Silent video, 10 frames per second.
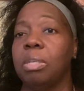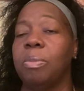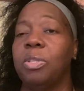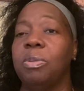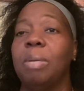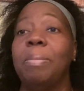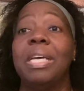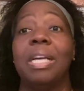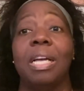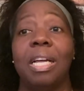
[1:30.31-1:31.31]
I'm going to do it
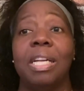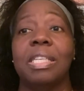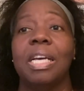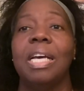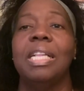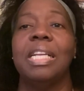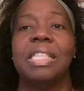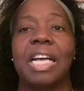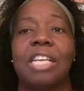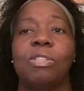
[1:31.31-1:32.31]
because
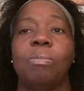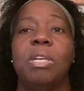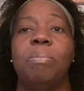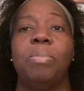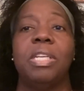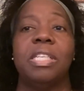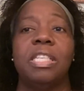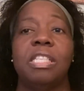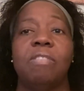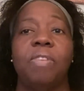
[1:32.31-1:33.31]
that's how so many
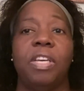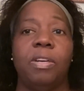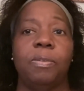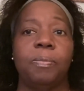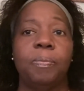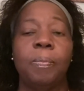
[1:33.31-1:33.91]
business fail.